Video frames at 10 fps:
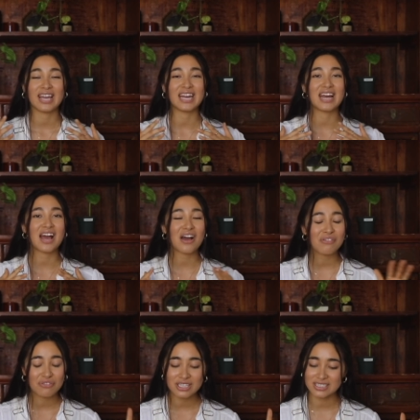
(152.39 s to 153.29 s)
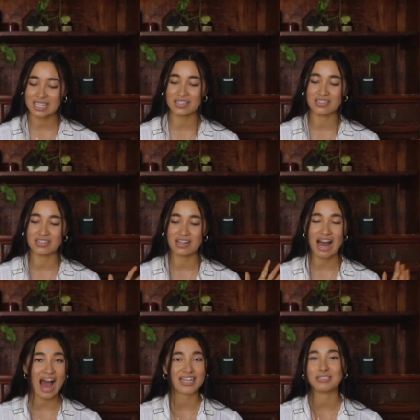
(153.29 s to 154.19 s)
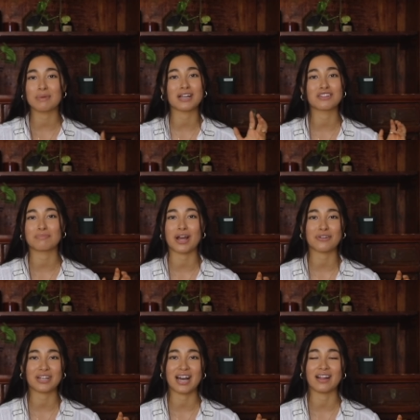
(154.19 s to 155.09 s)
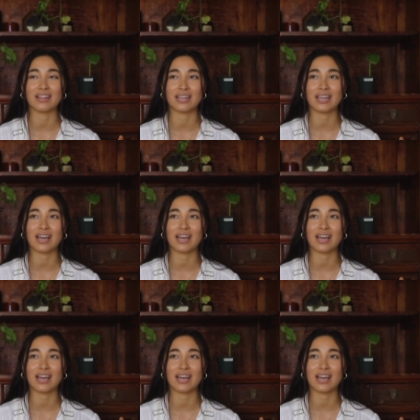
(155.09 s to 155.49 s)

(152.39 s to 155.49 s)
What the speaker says: in every single aspect of my reality.